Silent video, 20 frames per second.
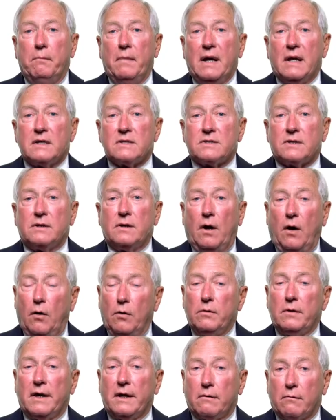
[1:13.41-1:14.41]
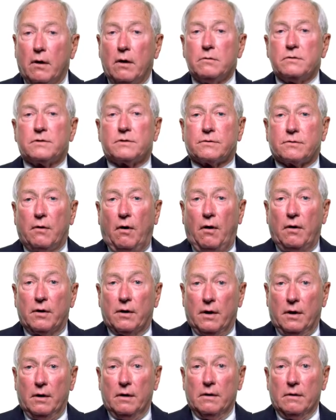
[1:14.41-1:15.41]
medicine only grows
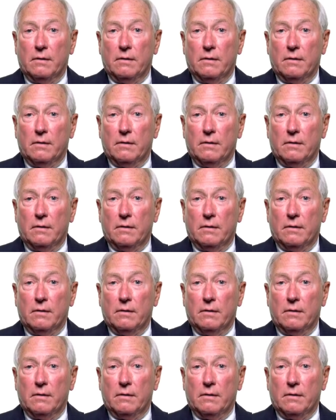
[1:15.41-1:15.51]
stronger.